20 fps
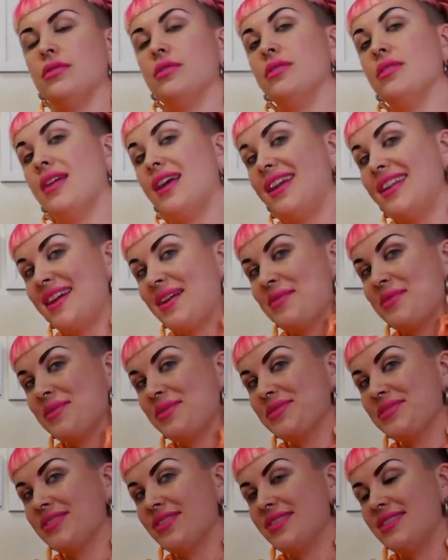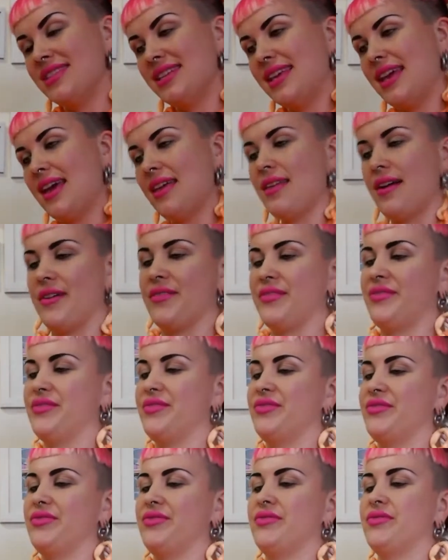And now we're all sewn together.
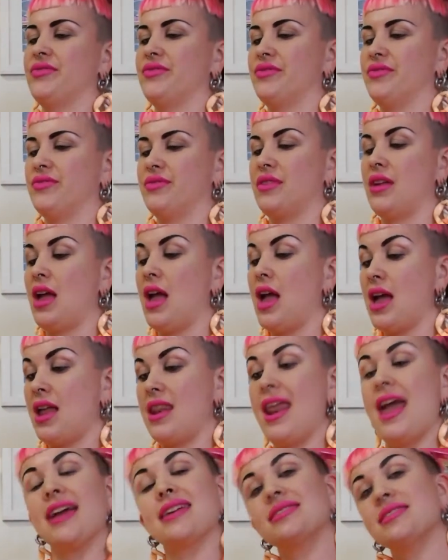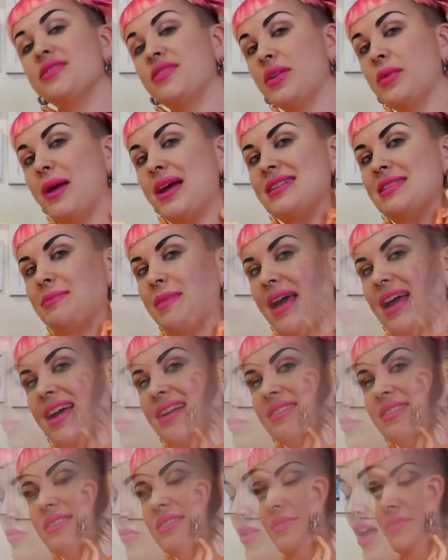Next for the
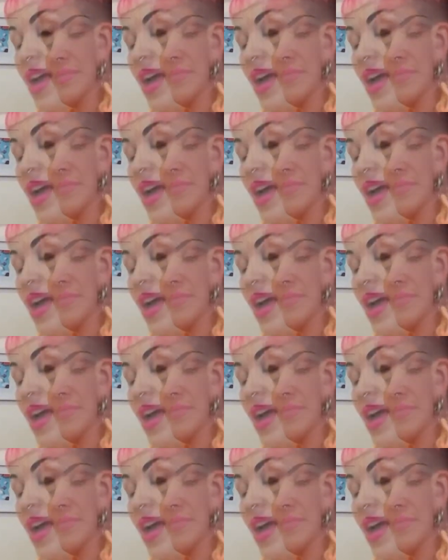waistband.